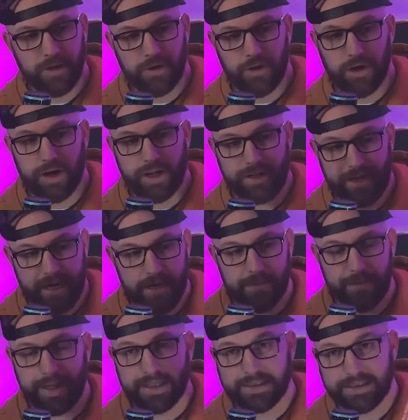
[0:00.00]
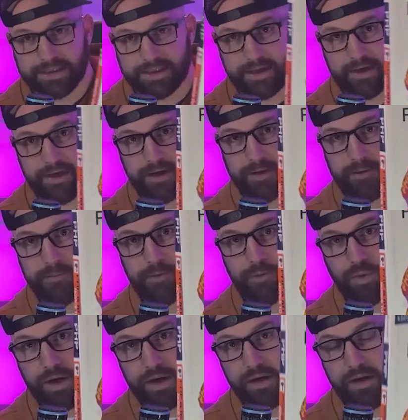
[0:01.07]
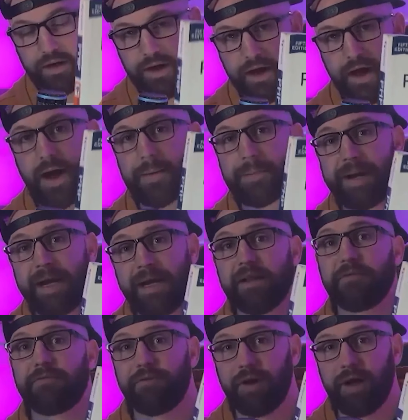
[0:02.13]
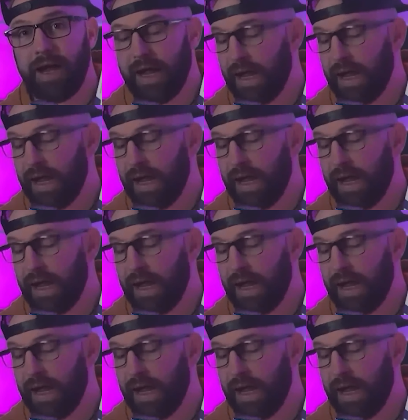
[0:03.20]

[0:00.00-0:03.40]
or on a database while updating the front